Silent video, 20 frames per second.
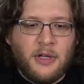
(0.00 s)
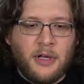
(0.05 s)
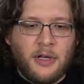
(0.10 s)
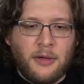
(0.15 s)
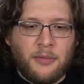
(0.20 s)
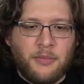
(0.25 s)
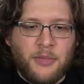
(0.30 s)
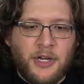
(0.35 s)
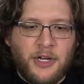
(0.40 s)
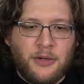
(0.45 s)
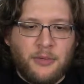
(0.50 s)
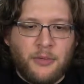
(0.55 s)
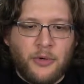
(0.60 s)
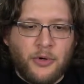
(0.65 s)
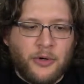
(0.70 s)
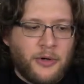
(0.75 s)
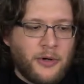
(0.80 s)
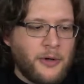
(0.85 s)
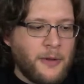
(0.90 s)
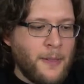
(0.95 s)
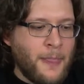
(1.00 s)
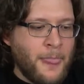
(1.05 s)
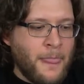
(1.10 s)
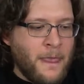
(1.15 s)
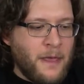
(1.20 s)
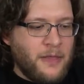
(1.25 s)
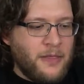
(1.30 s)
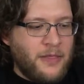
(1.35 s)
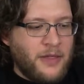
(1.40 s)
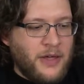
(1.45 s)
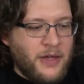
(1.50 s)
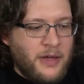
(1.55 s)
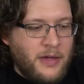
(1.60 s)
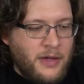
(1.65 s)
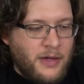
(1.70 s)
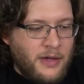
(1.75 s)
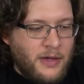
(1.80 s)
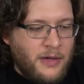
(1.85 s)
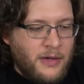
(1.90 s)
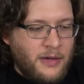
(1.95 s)
medium motor.
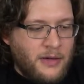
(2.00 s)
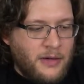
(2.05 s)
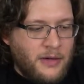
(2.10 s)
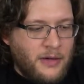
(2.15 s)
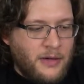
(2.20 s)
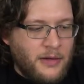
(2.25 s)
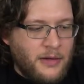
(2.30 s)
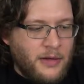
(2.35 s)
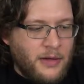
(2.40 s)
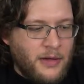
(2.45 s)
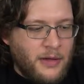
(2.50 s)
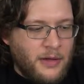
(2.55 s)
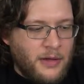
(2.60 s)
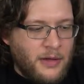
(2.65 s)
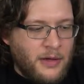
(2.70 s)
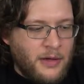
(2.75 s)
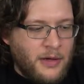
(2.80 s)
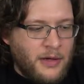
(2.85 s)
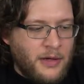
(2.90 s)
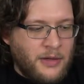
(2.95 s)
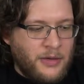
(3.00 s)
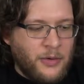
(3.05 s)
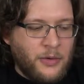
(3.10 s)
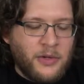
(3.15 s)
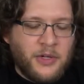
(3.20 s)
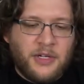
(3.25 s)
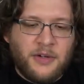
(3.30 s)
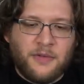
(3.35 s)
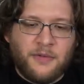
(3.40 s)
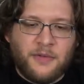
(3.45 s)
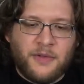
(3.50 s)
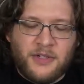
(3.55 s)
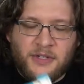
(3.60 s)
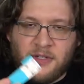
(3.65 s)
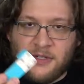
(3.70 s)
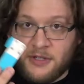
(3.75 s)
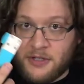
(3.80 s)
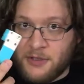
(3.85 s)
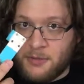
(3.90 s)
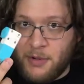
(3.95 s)
The only this
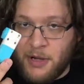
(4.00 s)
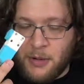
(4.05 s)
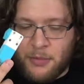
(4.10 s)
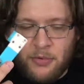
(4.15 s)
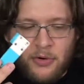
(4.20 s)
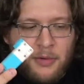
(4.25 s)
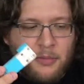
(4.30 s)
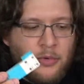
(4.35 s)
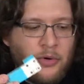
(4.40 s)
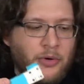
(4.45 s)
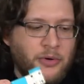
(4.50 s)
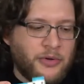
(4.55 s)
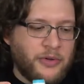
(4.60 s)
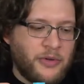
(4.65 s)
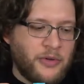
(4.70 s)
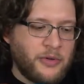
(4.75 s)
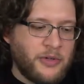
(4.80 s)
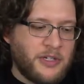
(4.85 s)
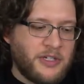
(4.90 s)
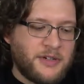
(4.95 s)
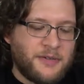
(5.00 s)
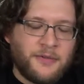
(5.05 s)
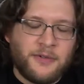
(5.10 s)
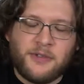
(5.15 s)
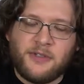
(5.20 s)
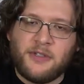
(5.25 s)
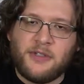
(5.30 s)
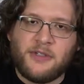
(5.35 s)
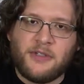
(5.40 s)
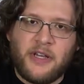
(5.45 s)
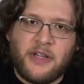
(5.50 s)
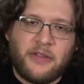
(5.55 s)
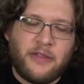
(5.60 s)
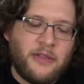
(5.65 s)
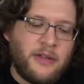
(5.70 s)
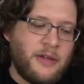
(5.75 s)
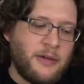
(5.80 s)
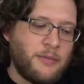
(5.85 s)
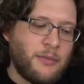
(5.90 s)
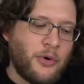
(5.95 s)
is a Spike Prime motor. The only difference is that
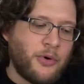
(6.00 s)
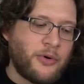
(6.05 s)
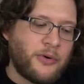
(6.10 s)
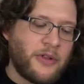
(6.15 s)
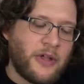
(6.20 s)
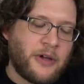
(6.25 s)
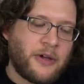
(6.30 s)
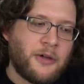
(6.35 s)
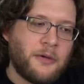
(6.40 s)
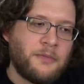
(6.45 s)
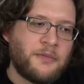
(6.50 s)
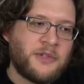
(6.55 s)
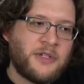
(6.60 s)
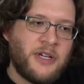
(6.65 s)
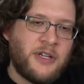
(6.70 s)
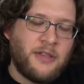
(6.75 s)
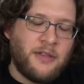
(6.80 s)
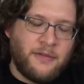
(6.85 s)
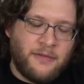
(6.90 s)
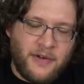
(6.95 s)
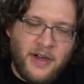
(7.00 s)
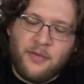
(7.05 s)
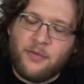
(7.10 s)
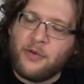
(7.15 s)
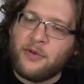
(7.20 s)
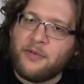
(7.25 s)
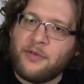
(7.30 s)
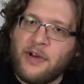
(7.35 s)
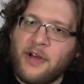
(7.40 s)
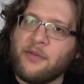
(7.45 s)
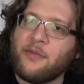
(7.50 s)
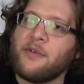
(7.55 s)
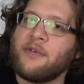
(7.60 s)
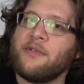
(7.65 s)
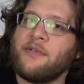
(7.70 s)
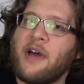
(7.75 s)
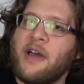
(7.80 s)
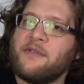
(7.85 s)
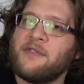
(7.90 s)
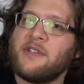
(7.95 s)
the motor that comes in the
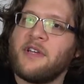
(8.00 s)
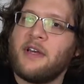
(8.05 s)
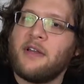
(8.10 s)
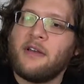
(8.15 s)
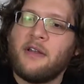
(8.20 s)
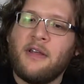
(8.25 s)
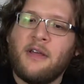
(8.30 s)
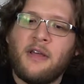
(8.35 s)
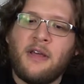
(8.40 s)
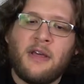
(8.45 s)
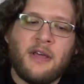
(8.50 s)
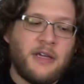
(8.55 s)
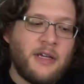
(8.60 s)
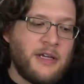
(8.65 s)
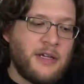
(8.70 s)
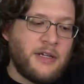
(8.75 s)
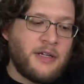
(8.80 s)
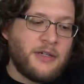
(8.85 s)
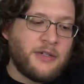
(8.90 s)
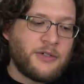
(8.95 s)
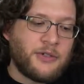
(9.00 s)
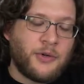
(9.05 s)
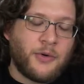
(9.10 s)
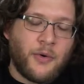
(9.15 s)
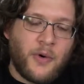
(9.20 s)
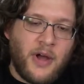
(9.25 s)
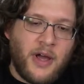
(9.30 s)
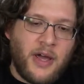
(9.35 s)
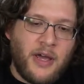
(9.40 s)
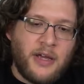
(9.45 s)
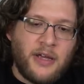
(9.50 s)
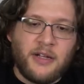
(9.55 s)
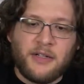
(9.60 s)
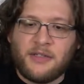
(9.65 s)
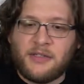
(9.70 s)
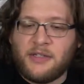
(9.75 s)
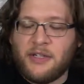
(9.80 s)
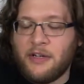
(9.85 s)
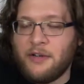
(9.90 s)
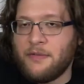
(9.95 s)
51515 set is gray
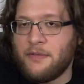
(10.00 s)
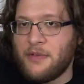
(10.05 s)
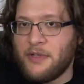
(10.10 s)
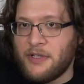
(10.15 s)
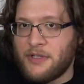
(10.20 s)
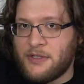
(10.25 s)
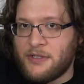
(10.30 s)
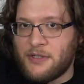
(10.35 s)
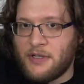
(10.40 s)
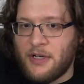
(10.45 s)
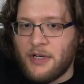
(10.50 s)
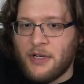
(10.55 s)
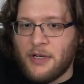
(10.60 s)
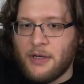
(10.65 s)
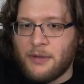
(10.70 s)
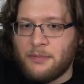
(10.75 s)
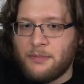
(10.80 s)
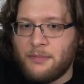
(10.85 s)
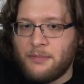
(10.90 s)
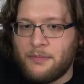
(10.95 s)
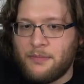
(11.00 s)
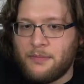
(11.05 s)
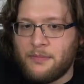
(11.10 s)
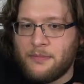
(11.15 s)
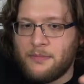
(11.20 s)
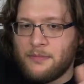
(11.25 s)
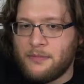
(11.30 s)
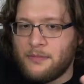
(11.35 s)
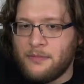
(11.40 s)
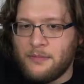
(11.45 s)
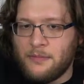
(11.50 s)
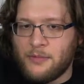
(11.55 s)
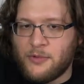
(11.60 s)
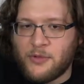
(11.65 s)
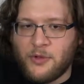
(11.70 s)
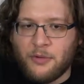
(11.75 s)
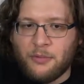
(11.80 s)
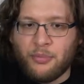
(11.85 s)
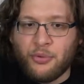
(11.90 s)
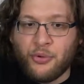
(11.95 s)
instead of this
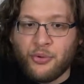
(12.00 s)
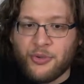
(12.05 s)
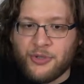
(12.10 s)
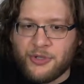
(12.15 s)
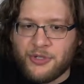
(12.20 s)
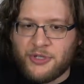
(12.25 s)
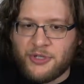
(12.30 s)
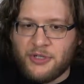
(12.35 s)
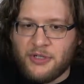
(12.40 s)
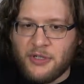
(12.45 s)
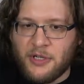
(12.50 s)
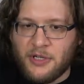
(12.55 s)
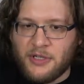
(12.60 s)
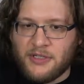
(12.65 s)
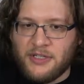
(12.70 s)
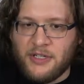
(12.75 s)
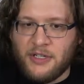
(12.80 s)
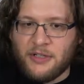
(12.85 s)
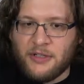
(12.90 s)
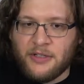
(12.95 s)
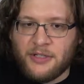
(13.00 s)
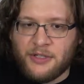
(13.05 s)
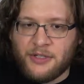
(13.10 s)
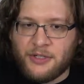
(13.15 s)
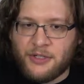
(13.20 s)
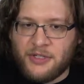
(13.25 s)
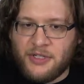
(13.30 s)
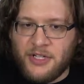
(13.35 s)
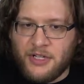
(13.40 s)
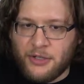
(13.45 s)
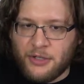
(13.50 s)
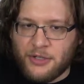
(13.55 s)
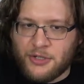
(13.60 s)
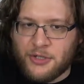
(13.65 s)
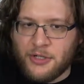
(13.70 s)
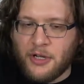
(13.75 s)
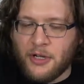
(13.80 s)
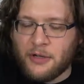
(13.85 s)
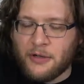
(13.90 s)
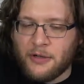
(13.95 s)
sort of bluish, tealish
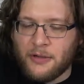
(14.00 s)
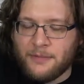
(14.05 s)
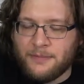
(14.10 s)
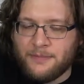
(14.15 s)
color.